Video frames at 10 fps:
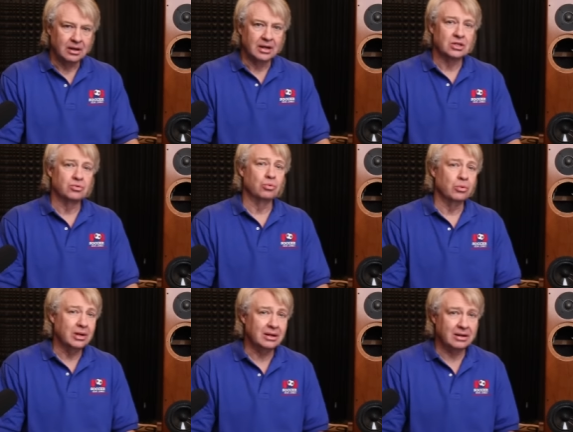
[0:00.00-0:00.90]
It's
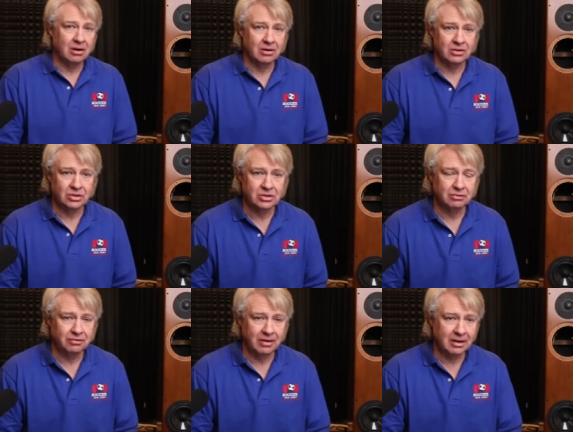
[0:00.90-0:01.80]
really hard just to
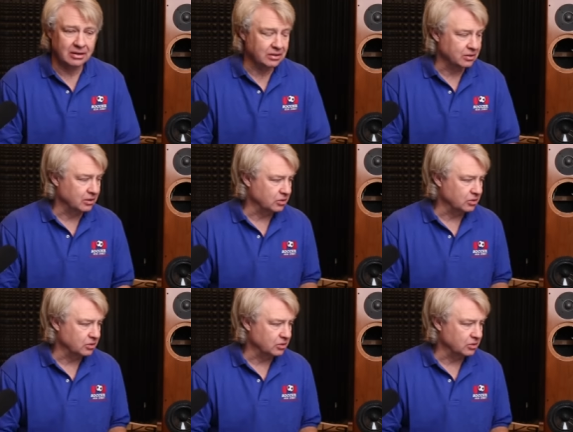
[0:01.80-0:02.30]
find